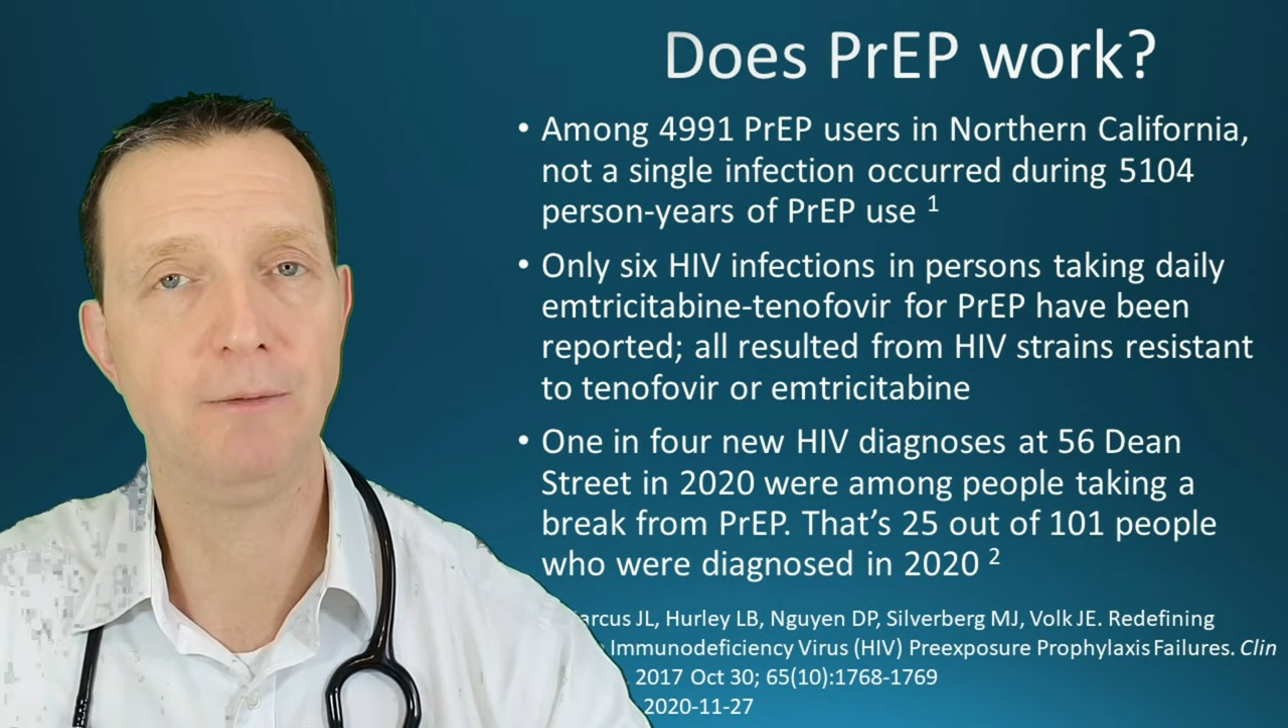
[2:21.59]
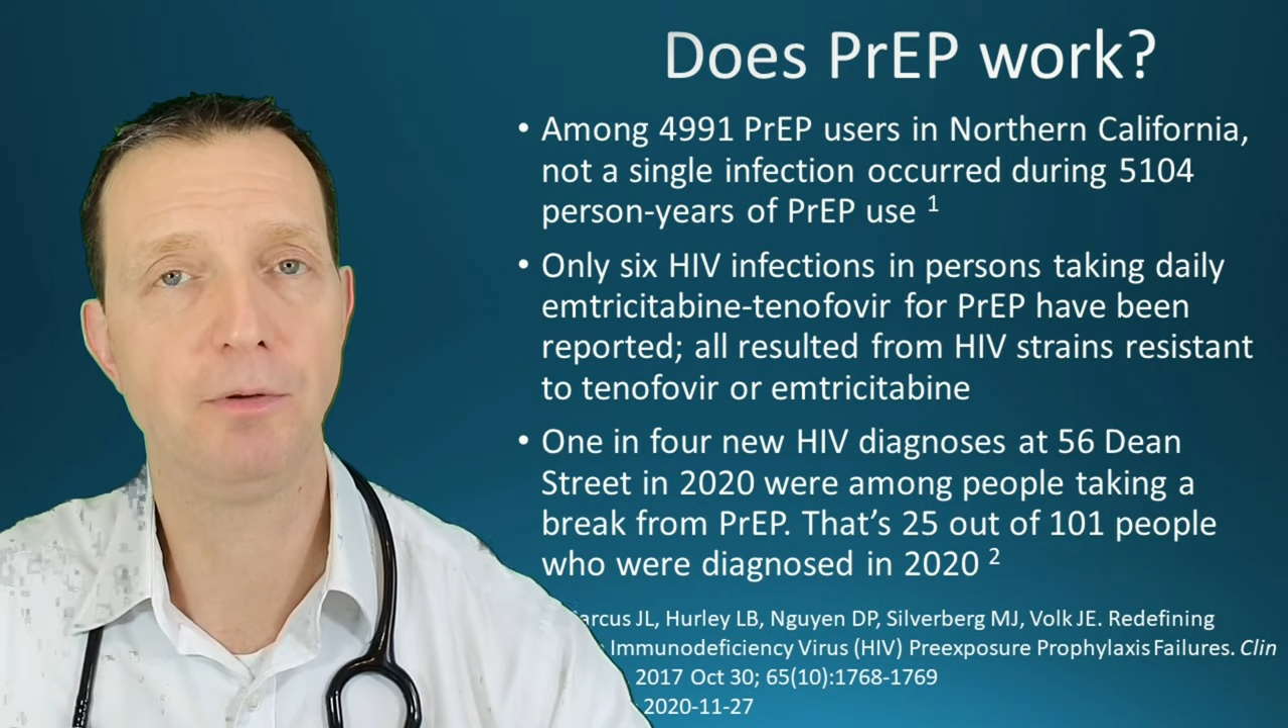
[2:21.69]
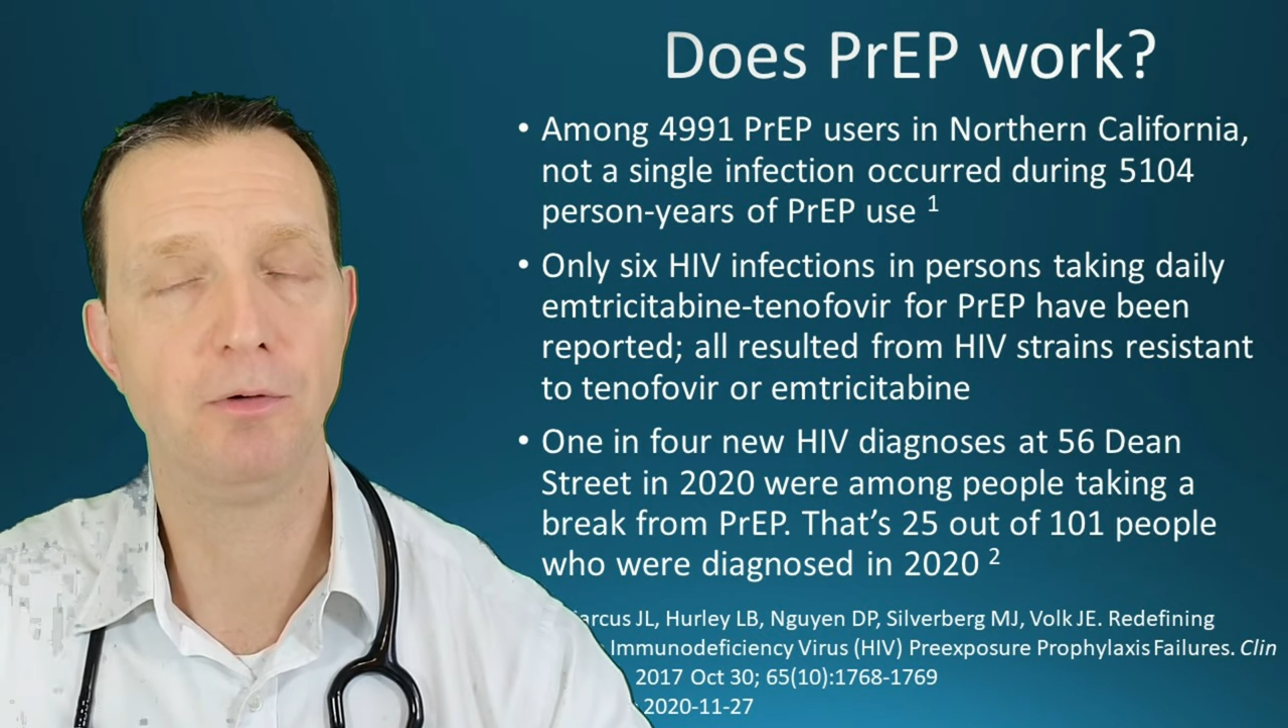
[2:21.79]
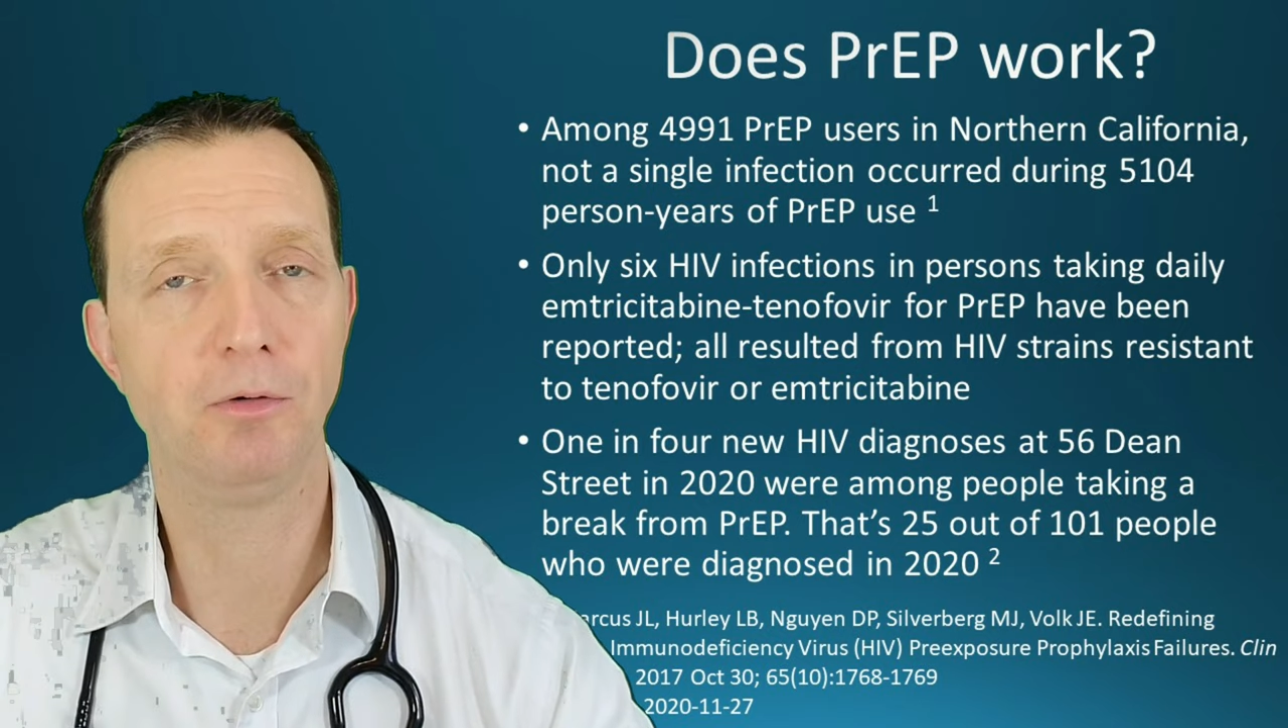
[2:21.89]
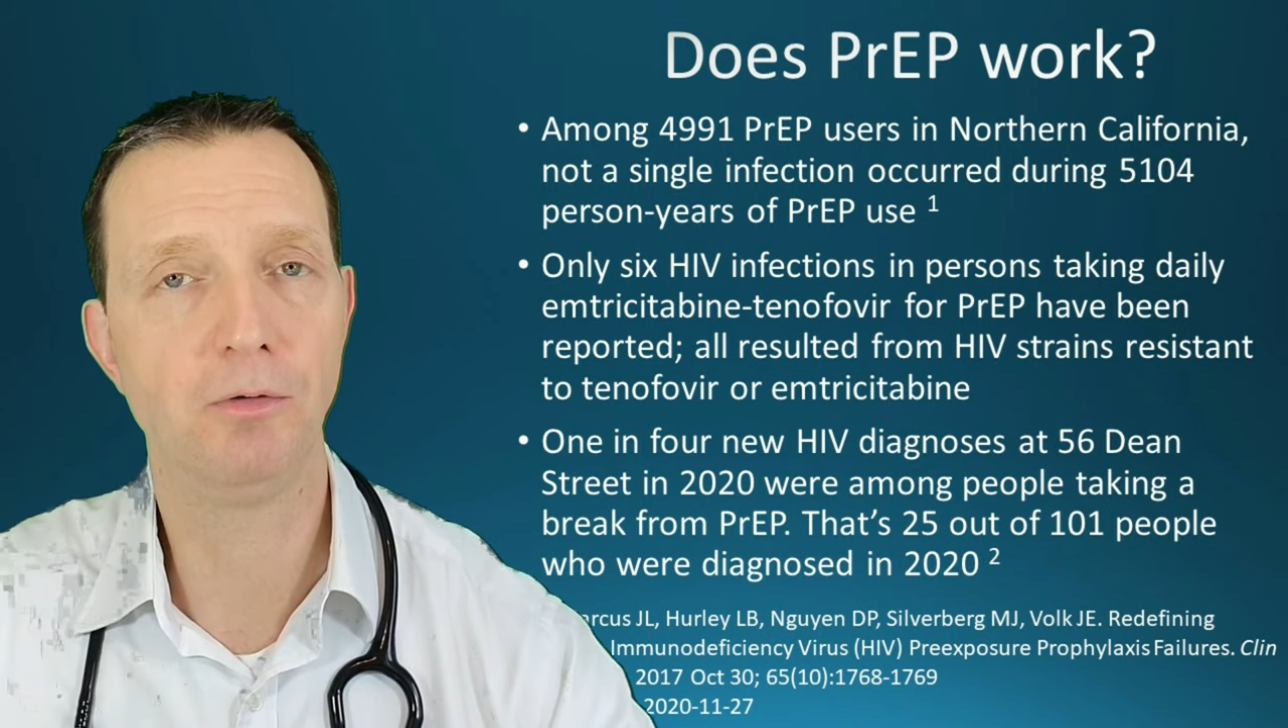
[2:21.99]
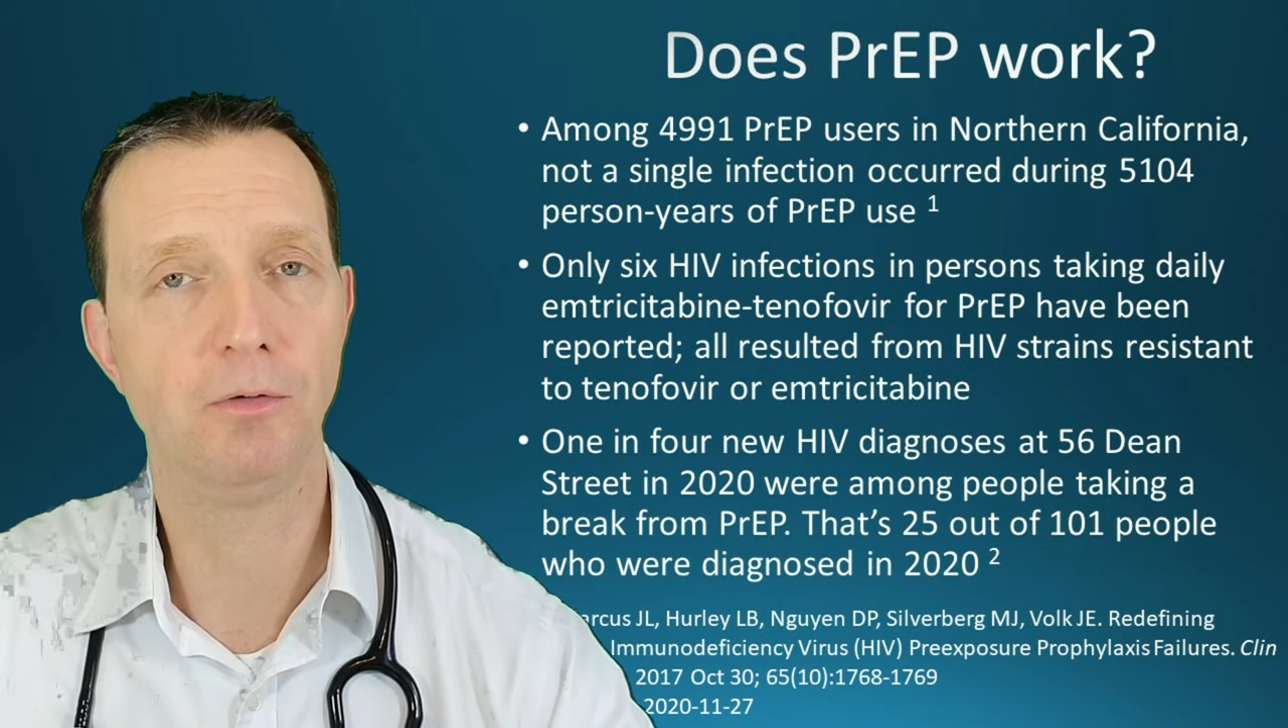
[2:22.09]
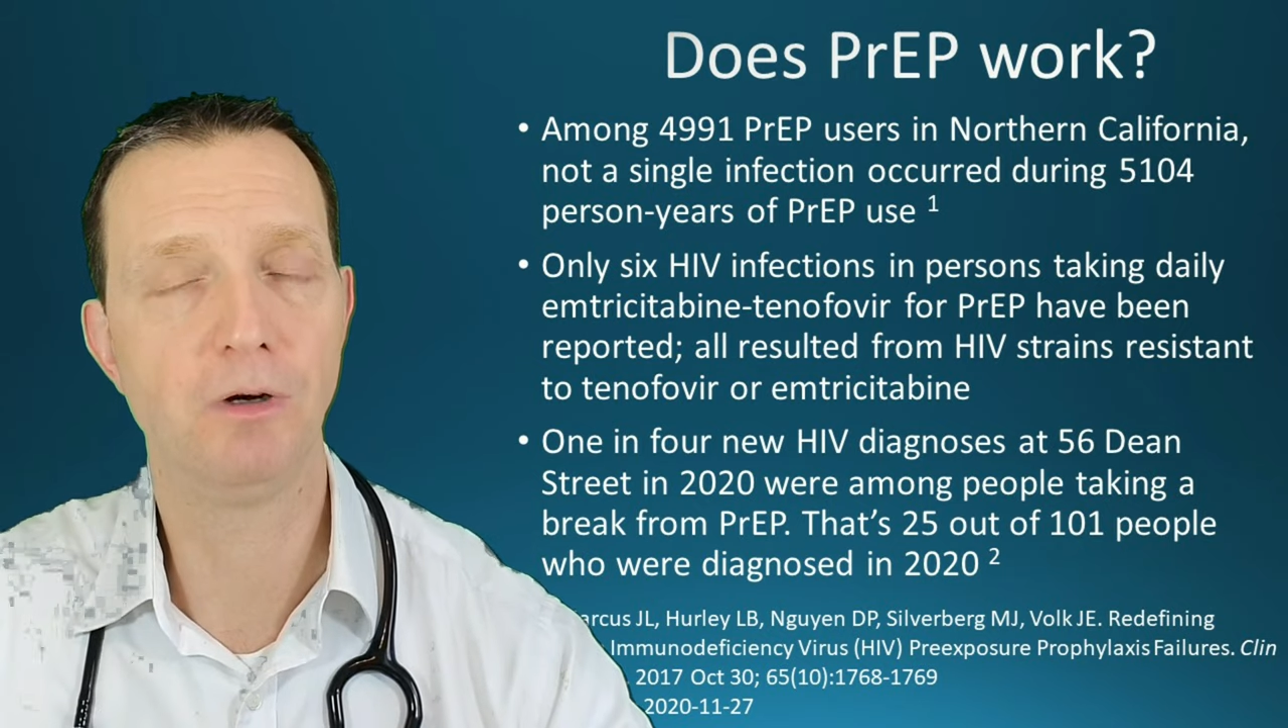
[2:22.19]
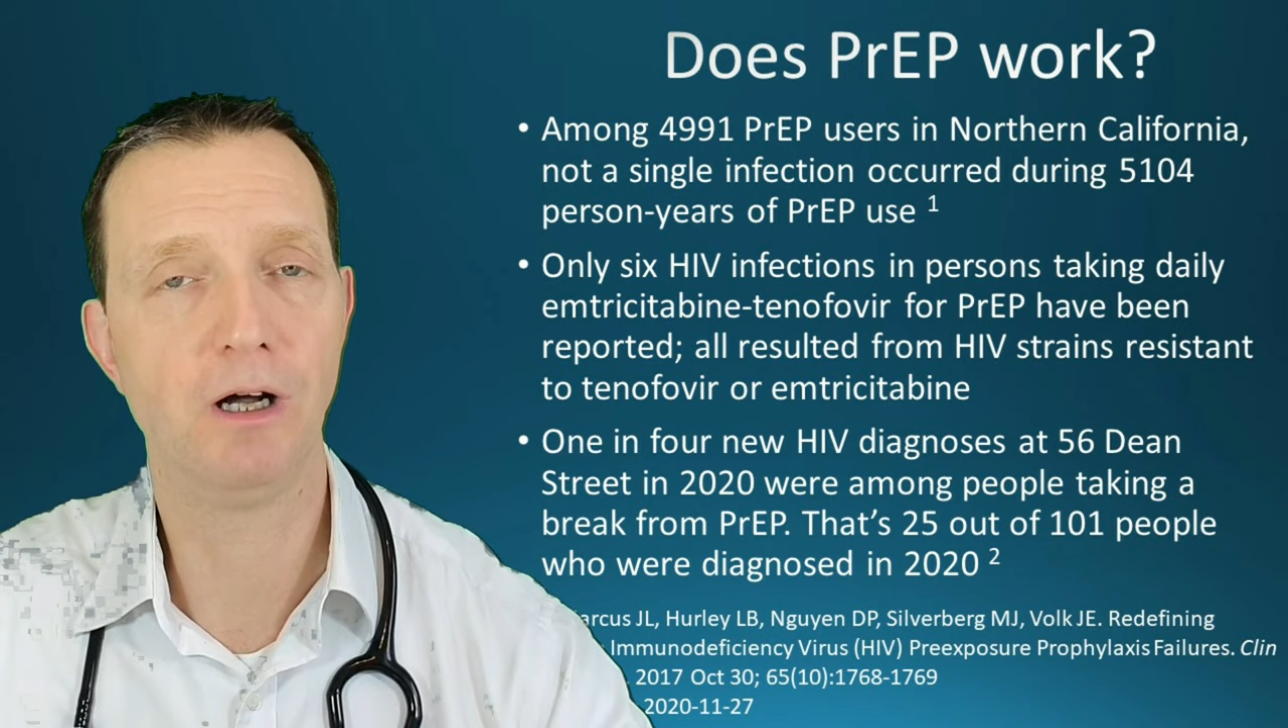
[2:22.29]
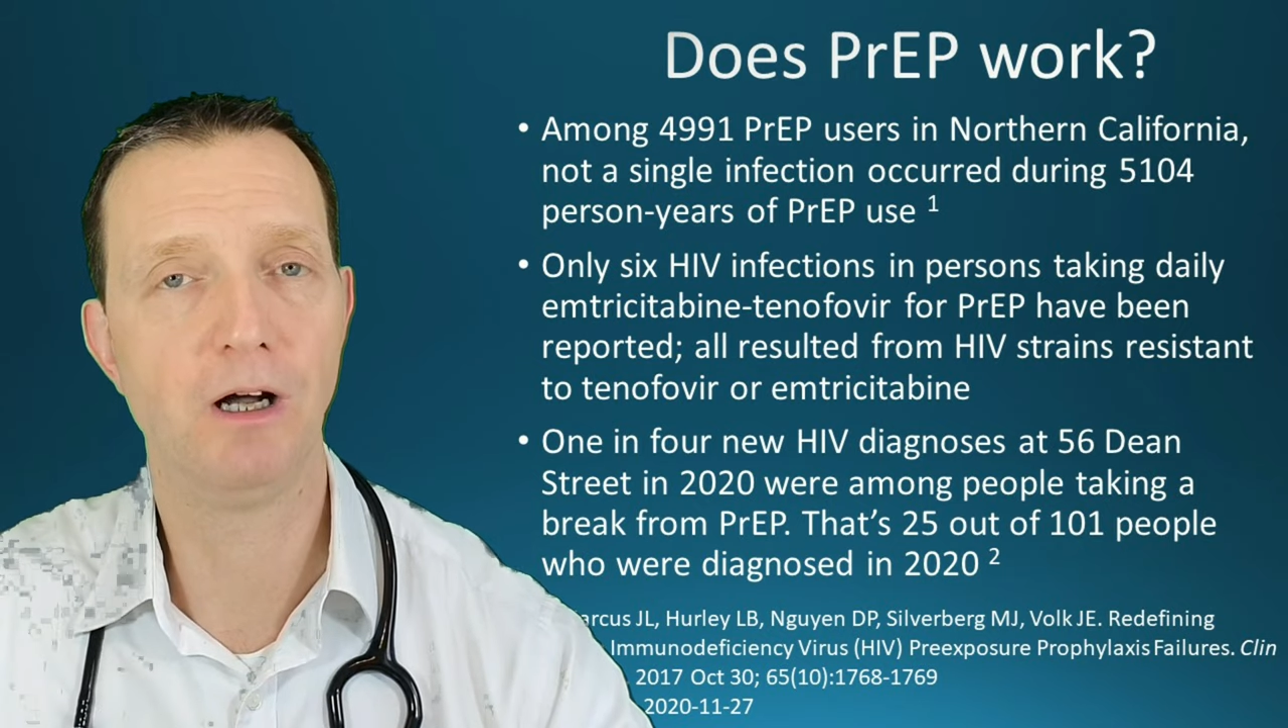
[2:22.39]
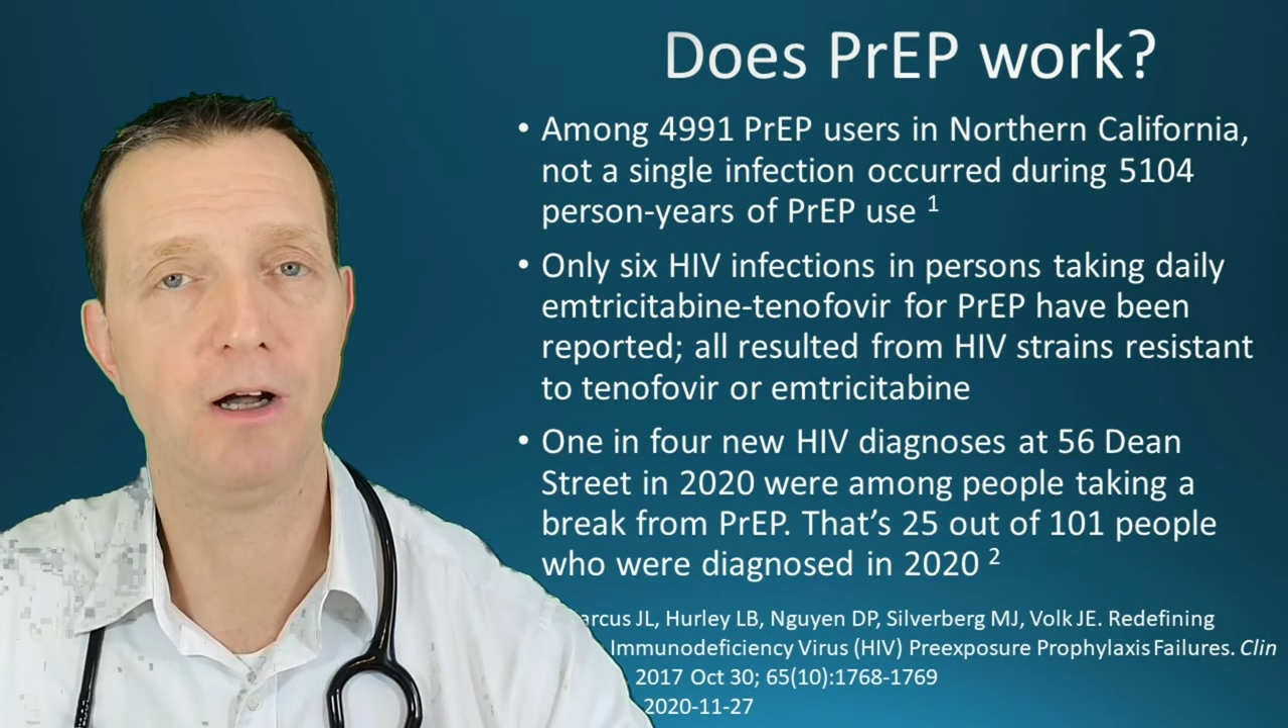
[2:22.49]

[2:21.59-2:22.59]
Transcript: people